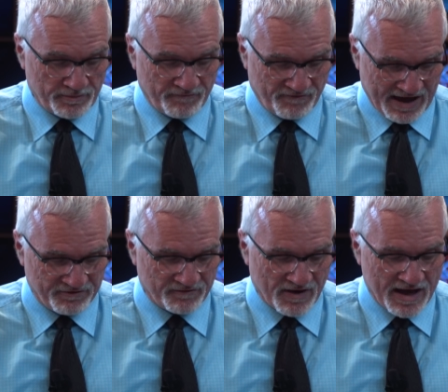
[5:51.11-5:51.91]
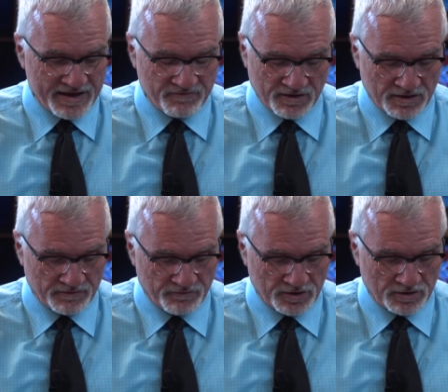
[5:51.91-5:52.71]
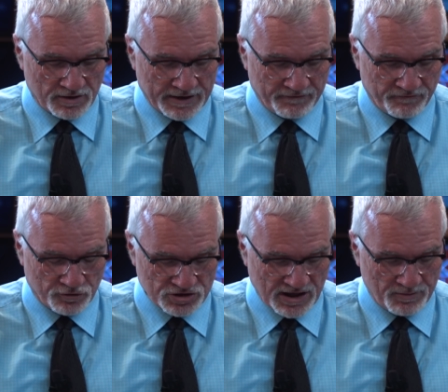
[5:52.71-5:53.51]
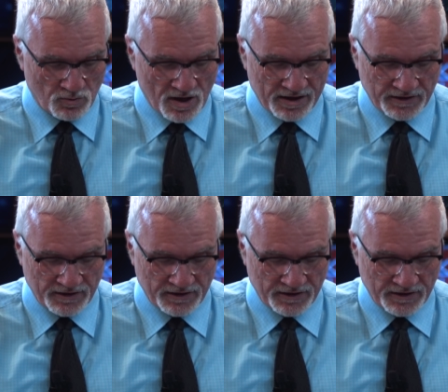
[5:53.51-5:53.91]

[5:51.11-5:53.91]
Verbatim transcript: five and five uh, for the uh, first time in a while.